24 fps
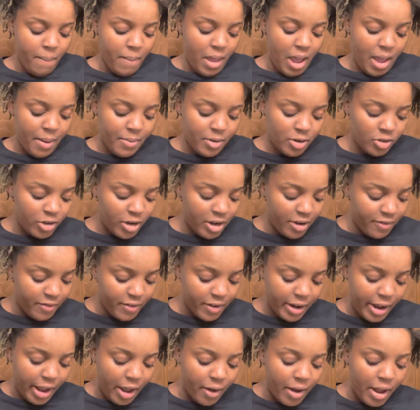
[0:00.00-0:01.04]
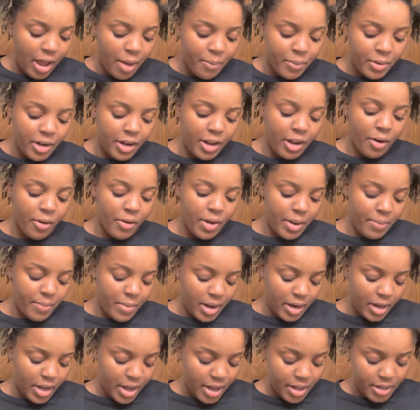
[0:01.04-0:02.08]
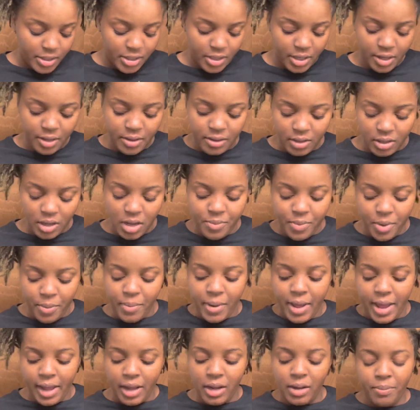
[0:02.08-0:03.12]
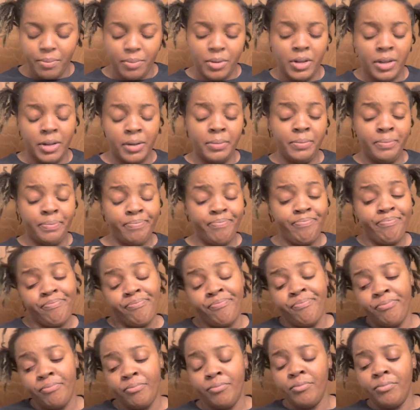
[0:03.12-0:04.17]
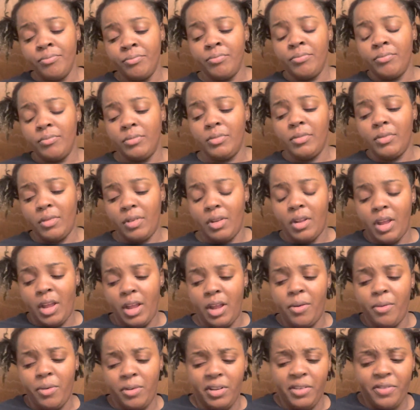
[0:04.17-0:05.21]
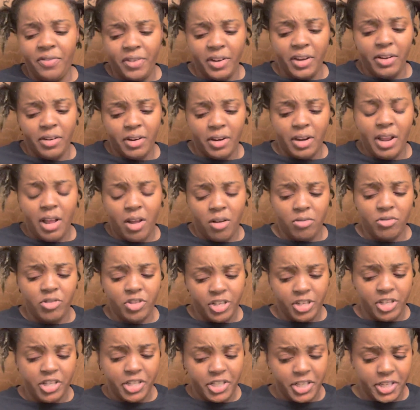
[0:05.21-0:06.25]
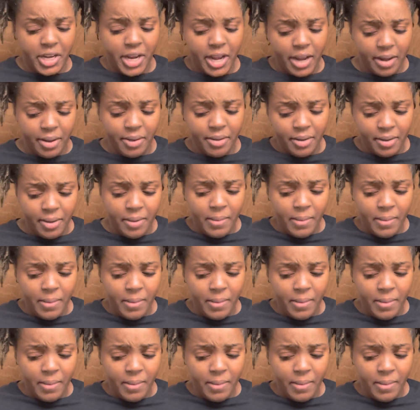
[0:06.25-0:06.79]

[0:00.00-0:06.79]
I've been trying to figure out how I'm gonna narrate my content coming back, but I ain't really figured it out just yet.